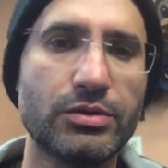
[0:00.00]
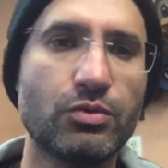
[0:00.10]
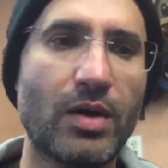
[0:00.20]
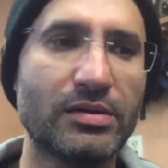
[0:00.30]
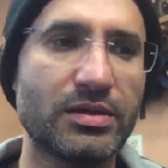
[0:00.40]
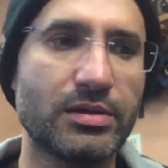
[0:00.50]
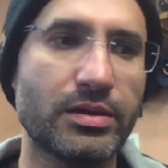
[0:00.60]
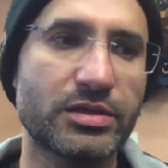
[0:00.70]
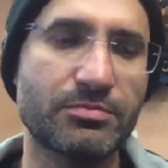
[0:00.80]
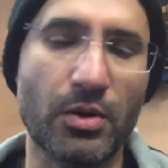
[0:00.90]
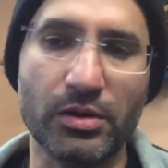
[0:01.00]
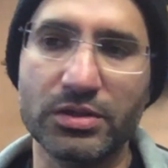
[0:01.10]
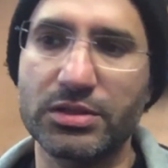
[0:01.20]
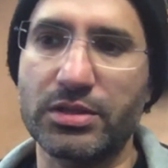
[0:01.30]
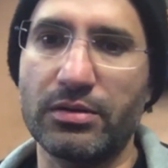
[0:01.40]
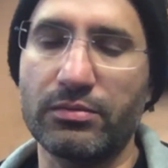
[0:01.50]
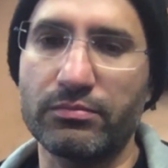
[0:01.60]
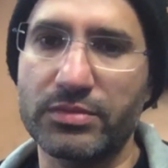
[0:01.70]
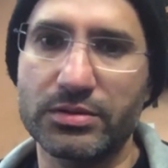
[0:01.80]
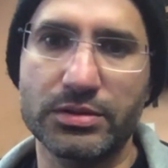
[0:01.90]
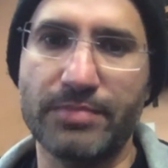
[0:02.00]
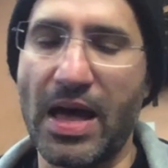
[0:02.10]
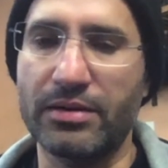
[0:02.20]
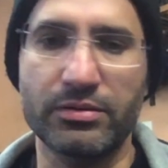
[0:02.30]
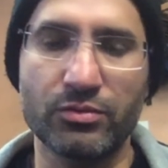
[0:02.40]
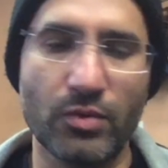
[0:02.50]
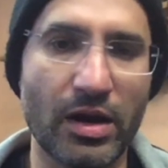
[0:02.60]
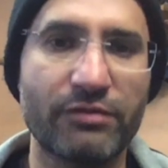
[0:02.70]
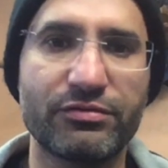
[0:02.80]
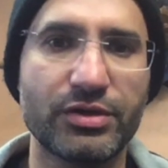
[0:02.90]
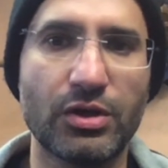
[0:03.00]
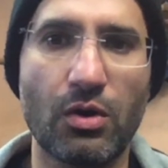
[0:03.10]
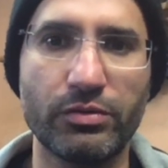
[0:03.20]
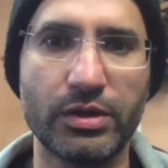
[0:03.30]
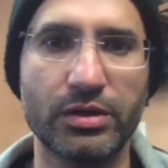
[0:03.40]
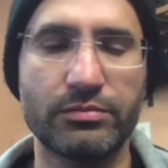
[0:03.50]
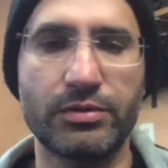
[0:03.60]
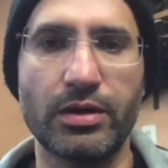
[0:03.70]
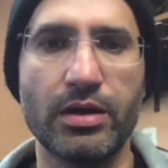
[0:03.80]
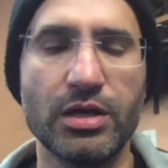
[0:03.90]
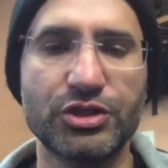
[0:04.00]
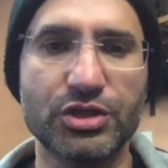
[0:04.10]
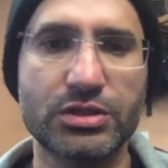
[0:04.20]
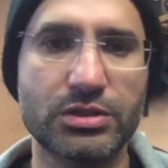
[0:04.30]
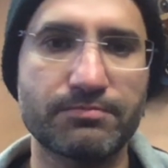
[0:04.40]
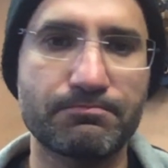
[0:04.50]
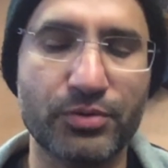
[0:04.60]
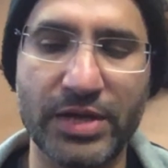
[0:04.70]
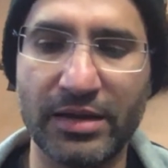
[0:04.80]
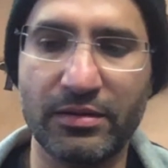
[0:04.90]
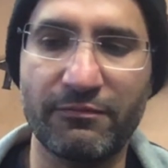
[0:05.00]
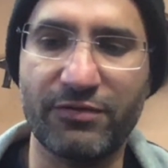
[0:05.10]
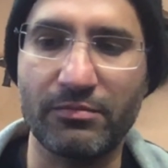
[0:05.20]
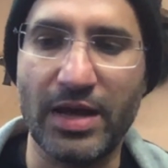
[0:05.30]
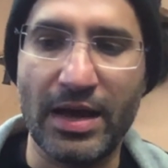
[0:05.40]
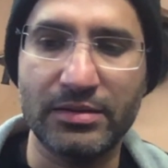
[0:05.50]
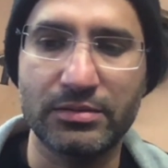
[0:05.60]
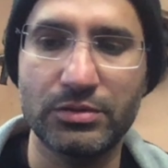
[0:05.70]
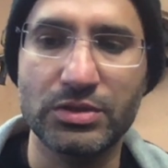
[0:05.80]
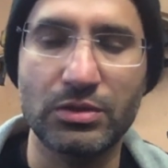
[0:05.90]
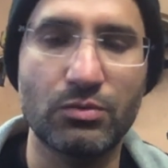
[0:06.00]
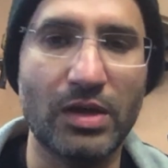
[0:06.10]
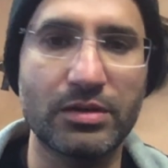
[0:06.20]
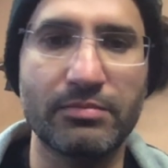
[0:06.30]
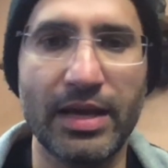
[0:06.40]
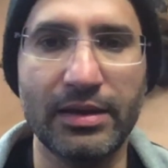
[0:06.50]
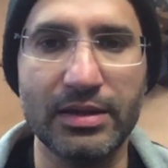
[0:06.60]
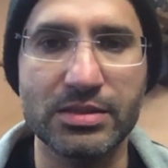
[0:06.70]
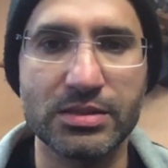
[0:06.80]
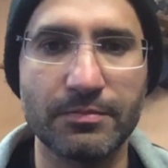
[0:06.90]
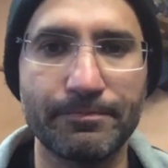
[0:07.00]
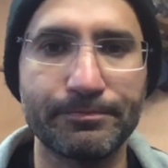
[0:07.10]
welding sparks and spatter and whatever. You could just protect them from that using welding blankets.